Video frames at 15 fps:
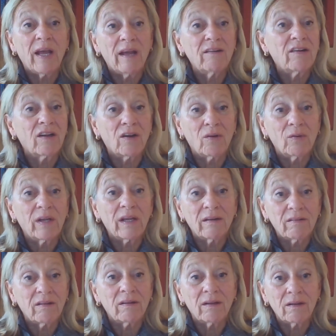had to go
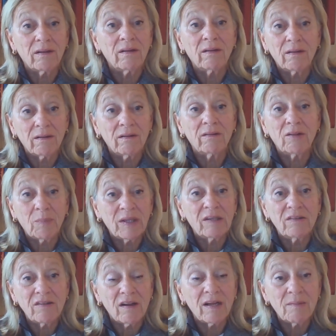get the
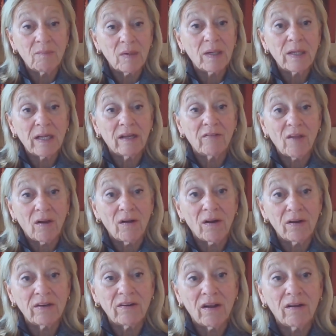big time money and the
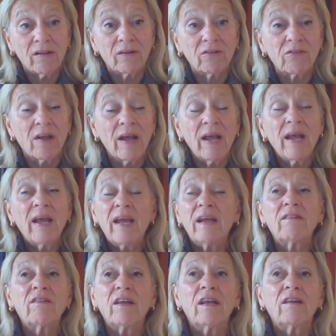hard dollars.
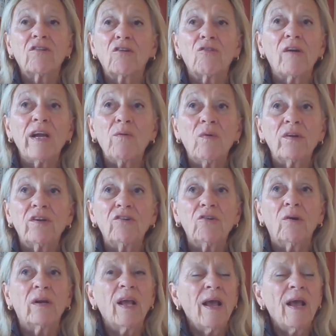It's a great one to do it.